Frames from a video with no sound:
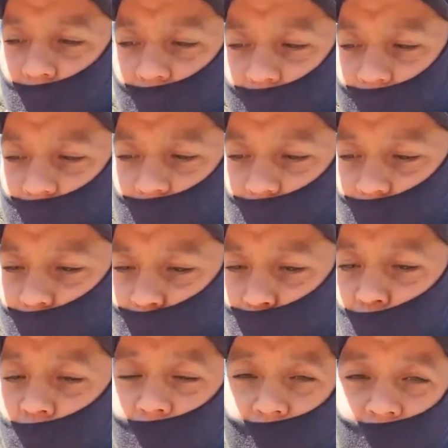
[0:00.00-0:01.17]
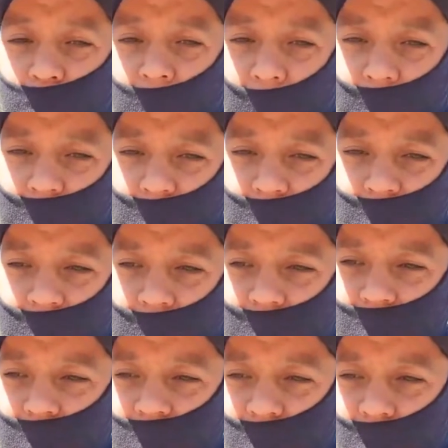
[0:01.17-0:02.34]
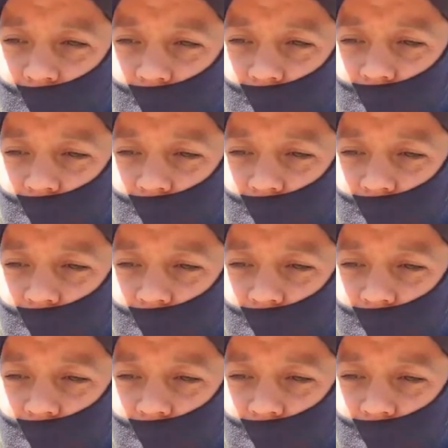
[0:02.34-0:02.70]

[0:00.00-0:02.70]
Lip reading: there's more little pieces, tend to show